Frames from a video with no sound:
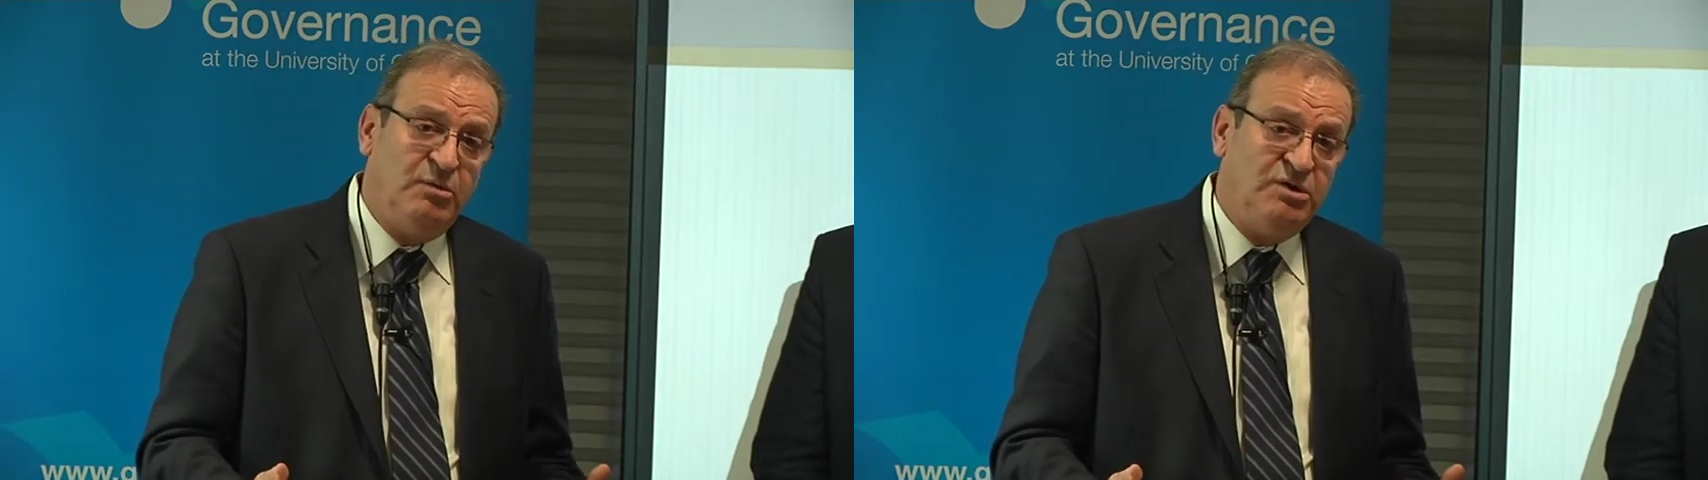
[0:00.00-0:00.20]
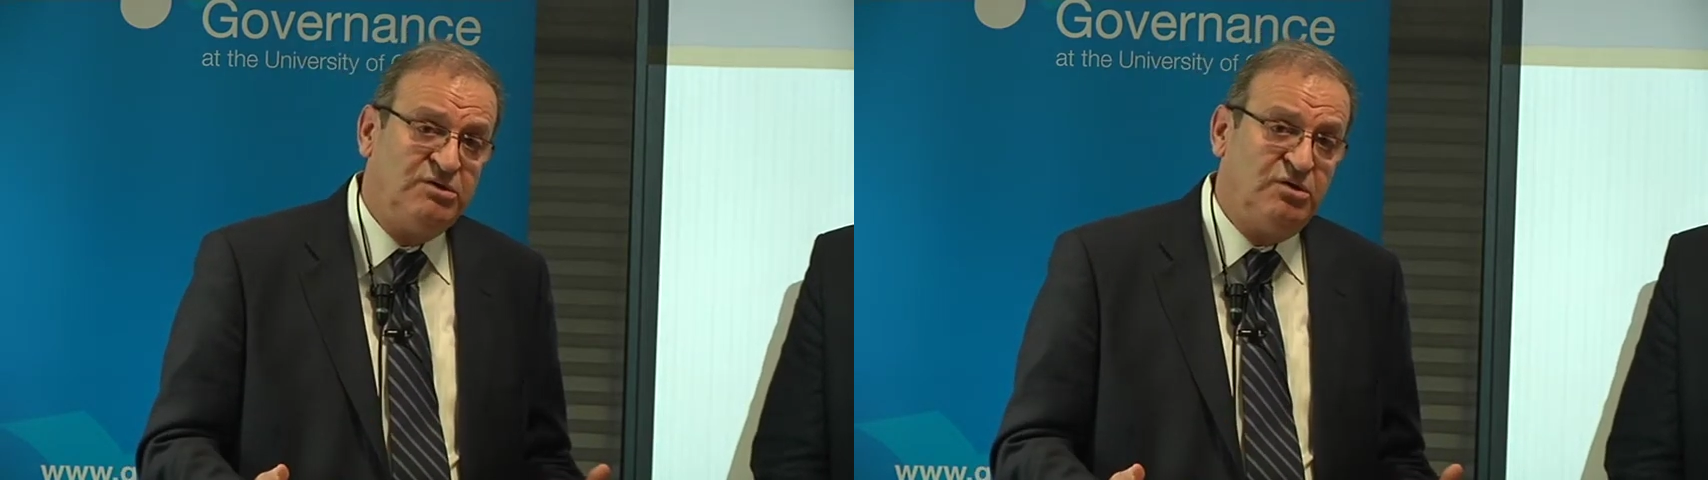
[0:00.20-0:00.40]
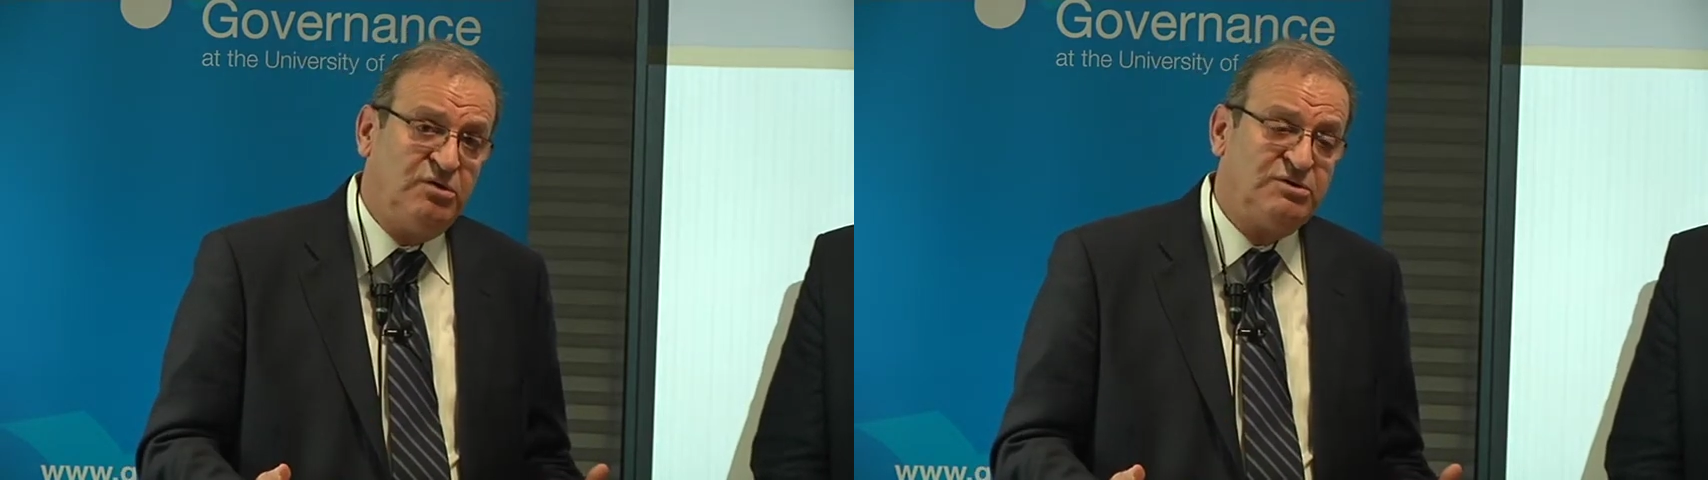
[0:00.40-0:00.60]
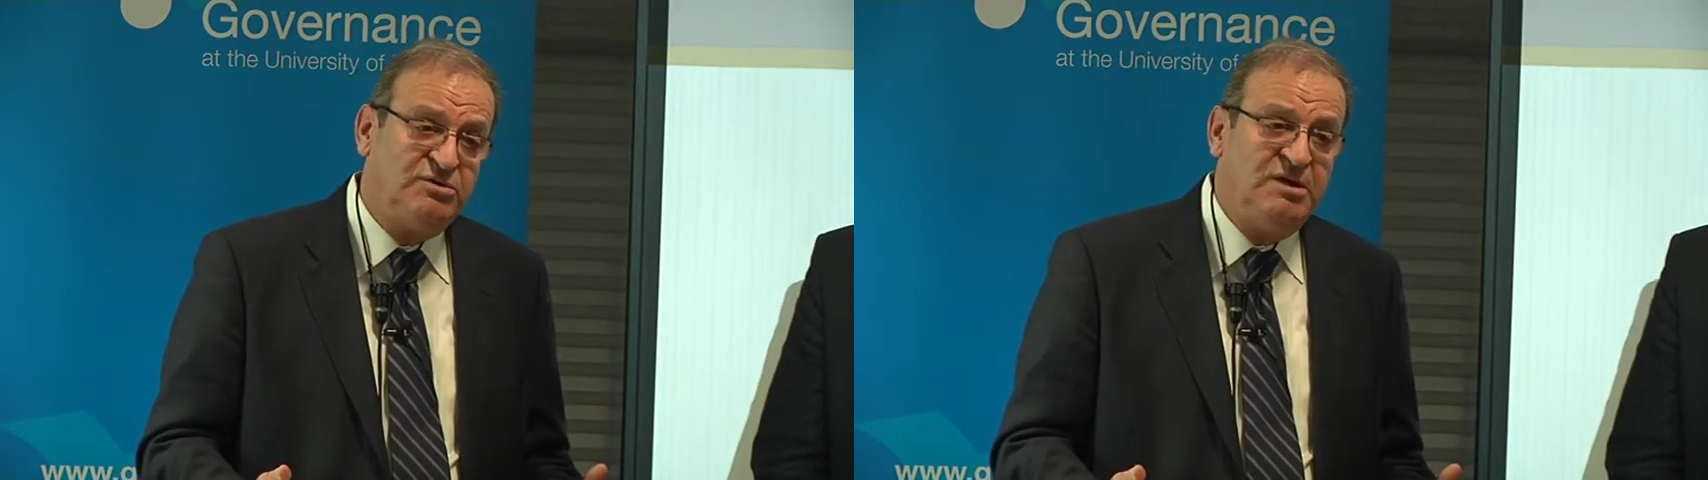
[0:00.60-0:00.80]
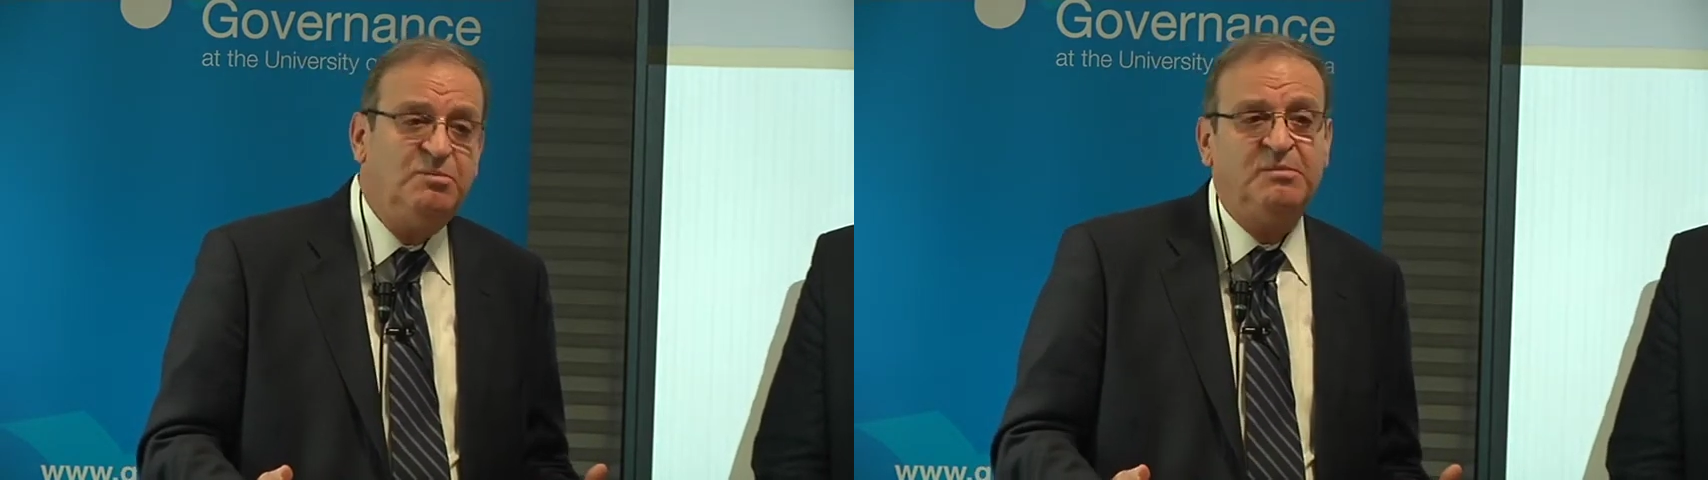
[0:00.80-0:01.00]
want to also
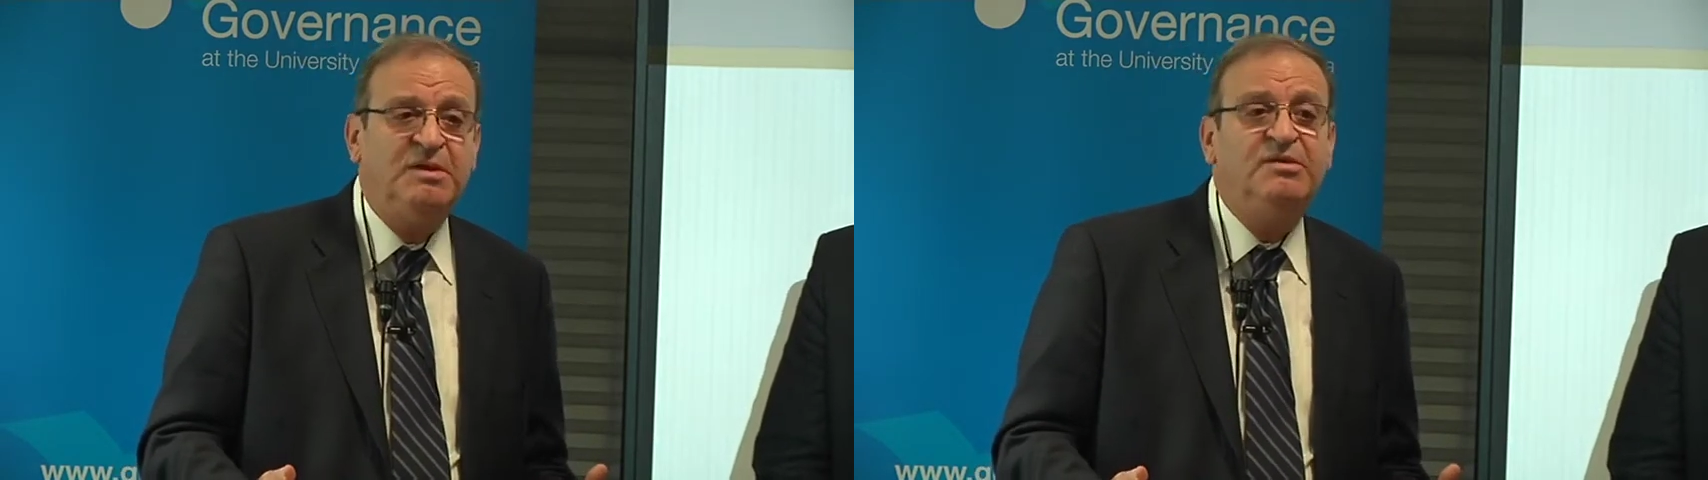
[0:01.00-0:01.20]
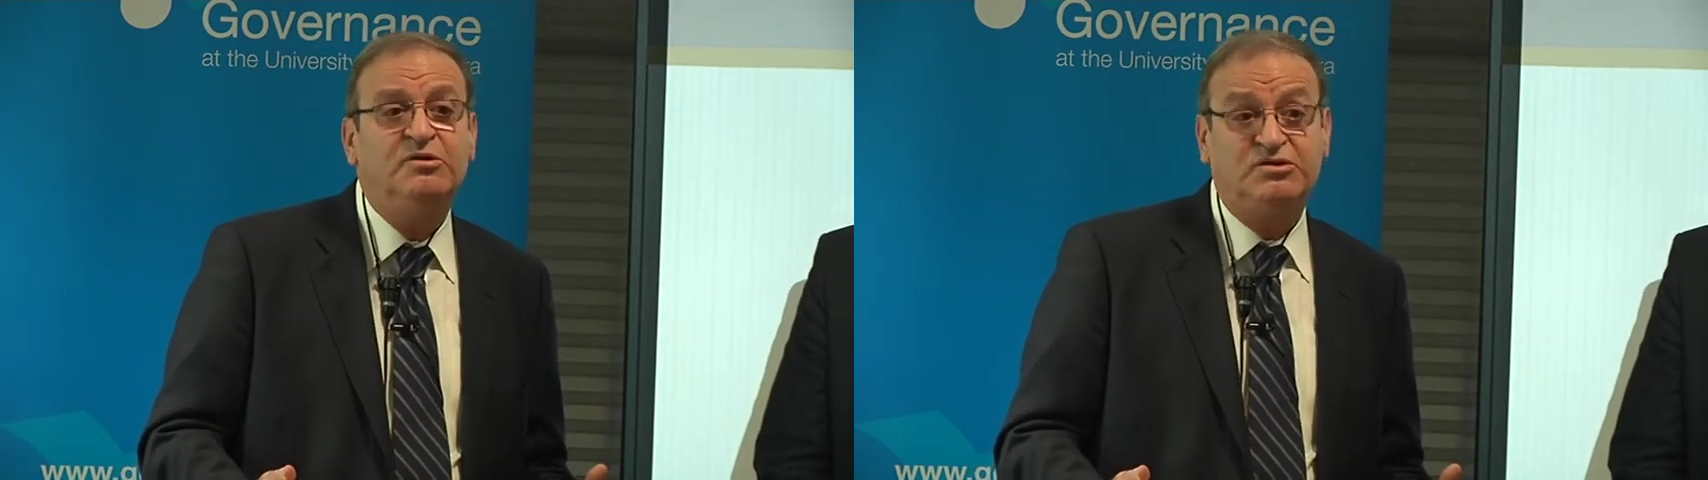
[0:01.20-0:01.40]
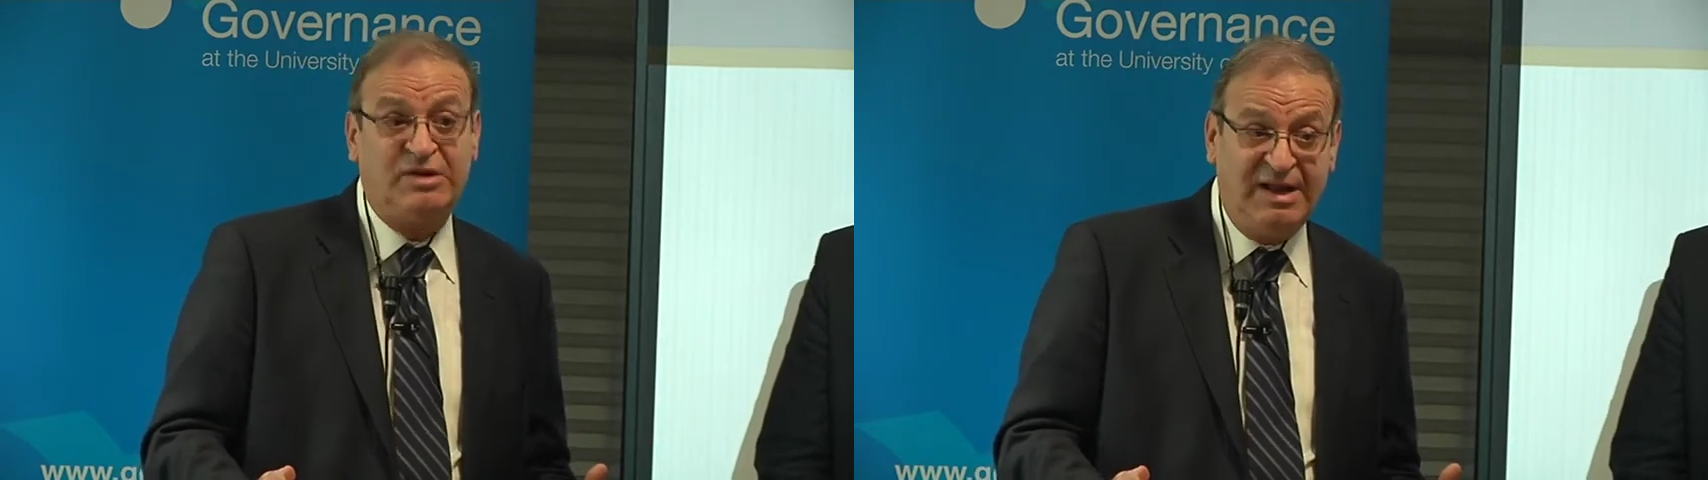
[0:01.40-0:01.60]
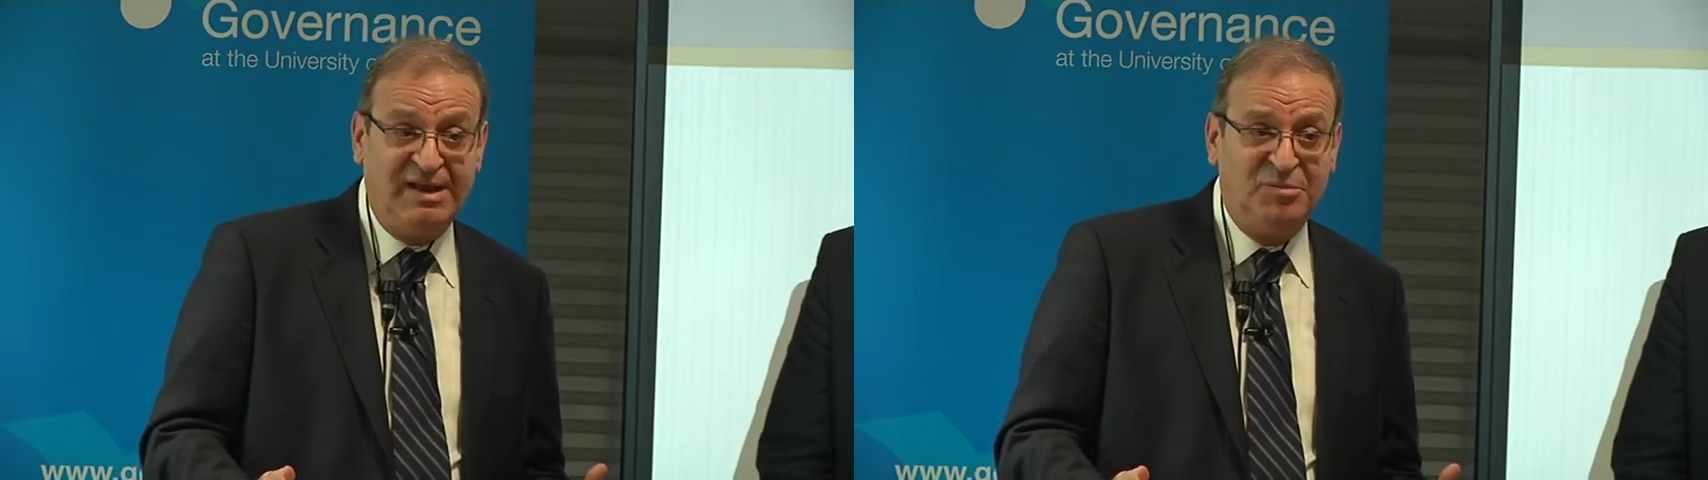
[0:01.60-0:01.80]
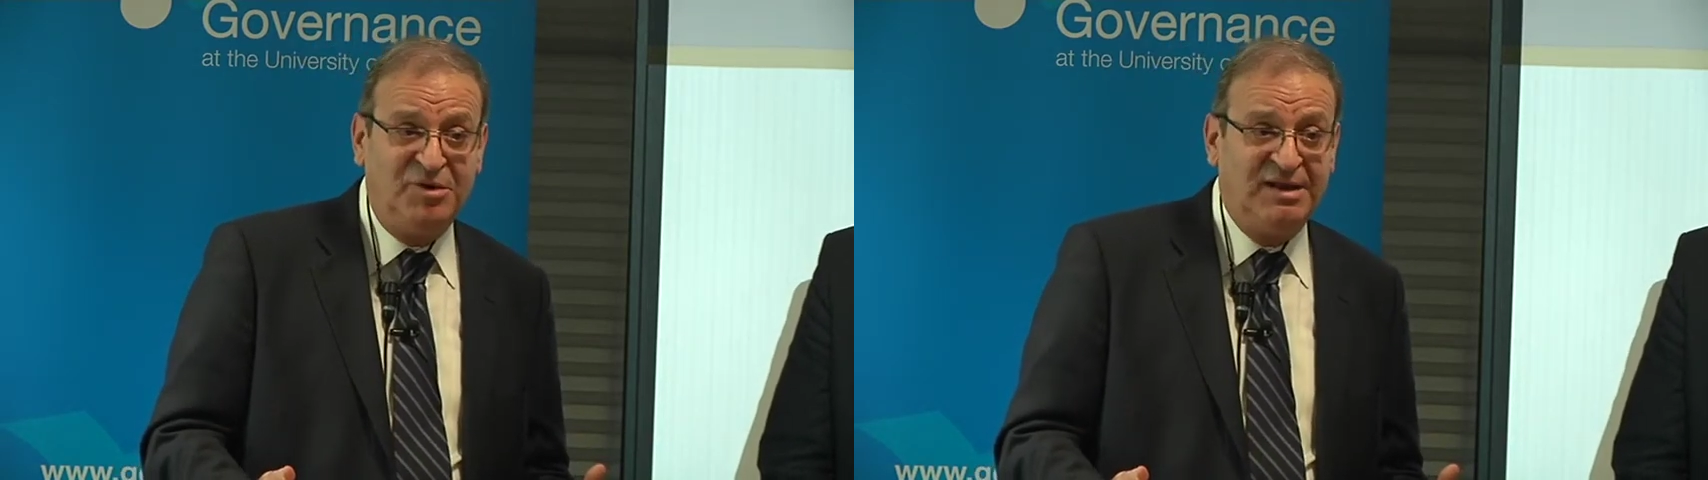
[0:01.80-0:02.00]
to implement the
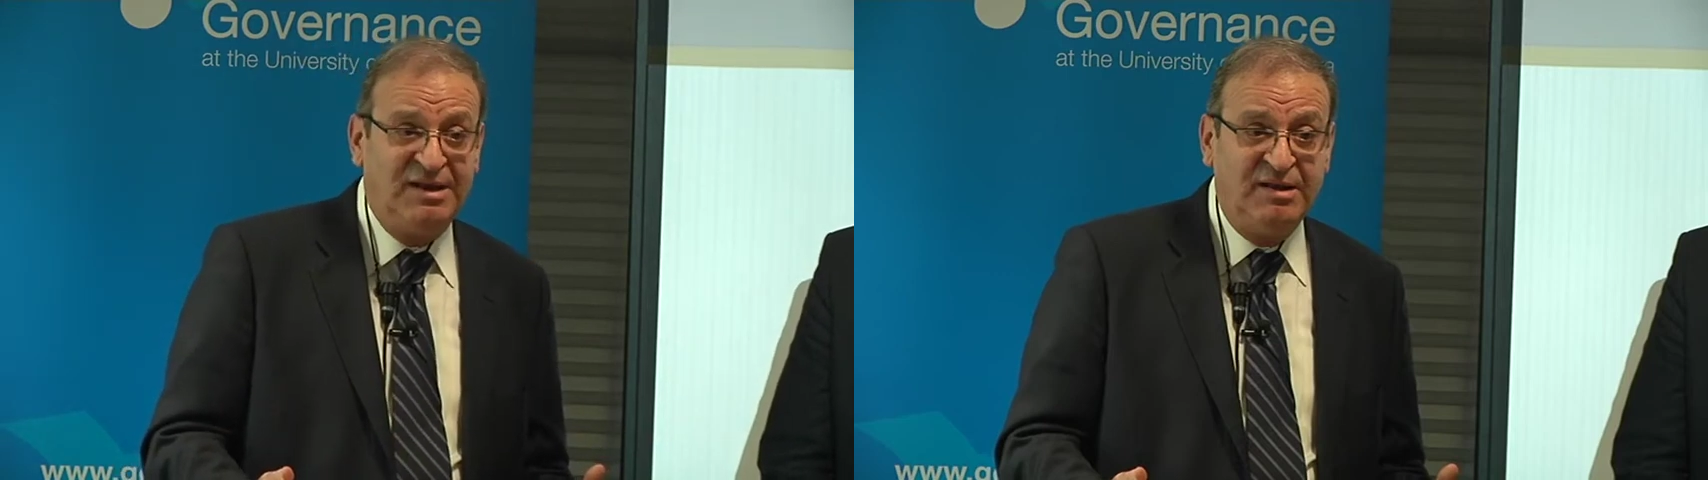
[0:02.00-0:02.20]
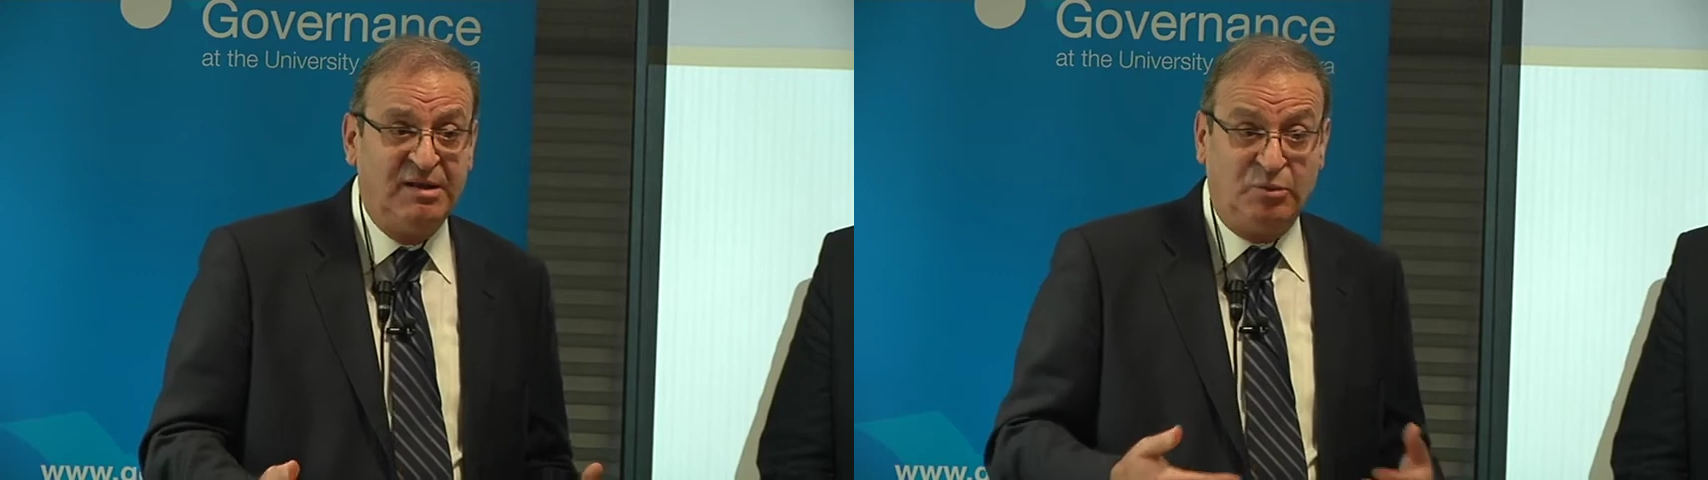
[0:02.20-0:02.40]
Australian model,